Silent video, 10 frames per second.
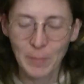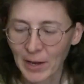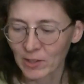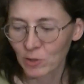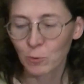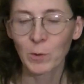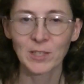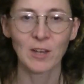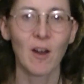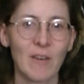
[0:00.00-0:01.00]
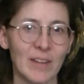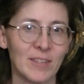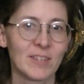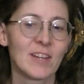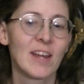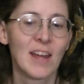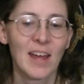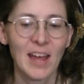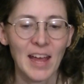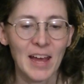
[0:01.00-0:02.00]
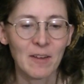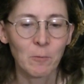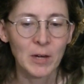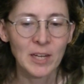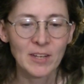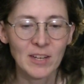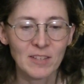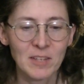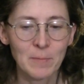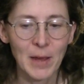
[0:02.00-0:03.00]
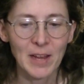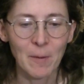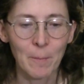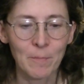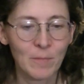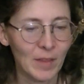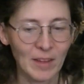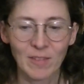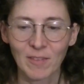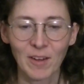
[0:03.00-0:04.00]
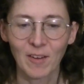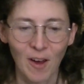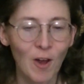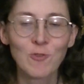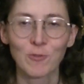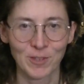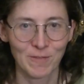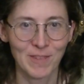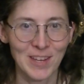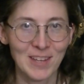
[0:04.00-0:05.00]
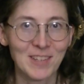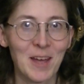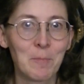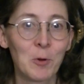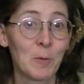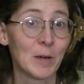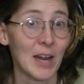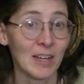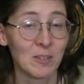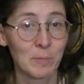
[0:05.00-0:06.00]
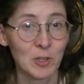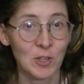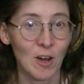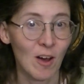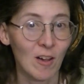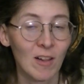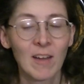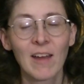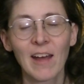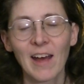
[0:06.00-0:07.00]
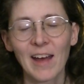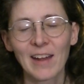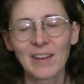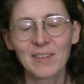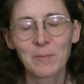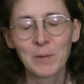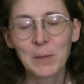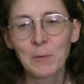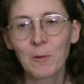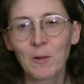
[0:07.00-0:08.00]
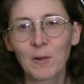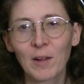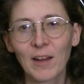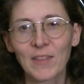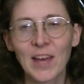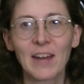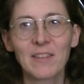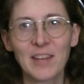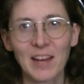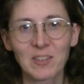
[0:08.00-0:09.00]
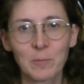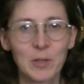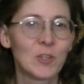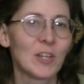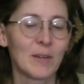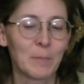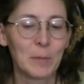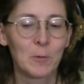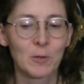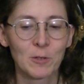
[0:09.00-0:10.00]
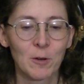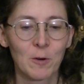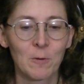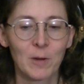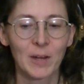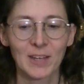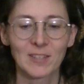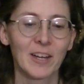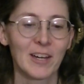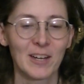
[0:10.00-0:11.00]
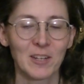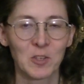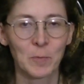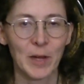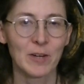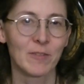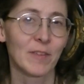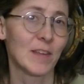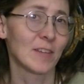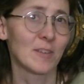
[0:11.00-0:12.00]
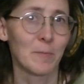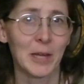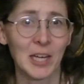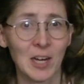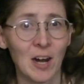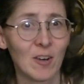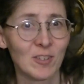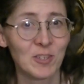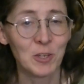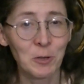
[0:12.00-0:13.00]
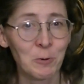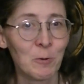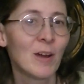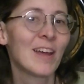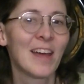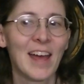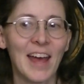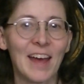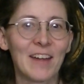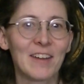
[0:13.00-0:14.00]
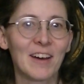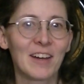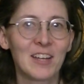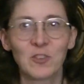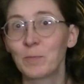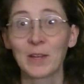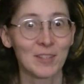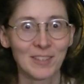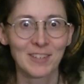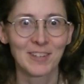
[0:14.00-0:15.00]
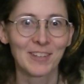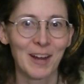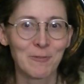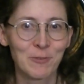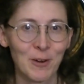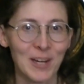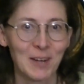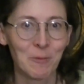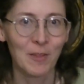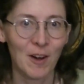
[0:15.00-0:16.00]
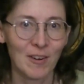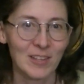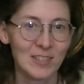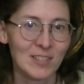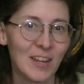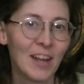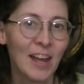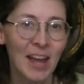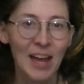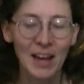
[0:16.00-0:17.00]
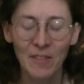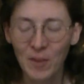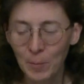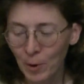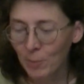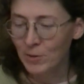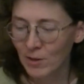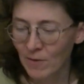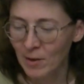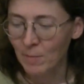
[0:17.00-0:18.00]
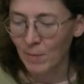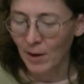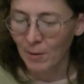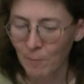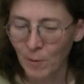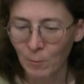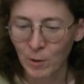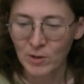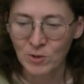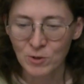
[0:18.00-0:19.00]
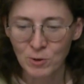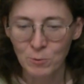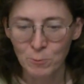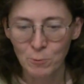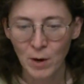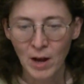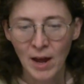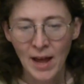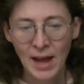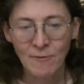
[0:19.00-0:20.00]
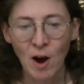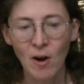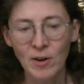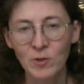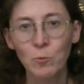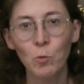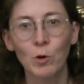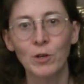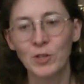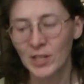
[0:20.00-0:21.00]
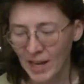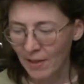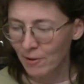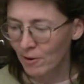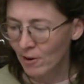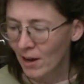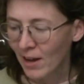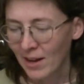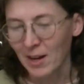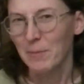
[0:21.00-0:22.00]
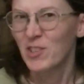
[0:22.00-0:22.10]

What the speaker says: by a Swiss artist, and what he did is he made like hundreds of these and put them in an exhibition hall. And people, at the end of the exhibition, people were so excited and inspired that they started making cards too, and he just basically did a lot of trading with artists. And the purpose of it was to have artists work together. I got my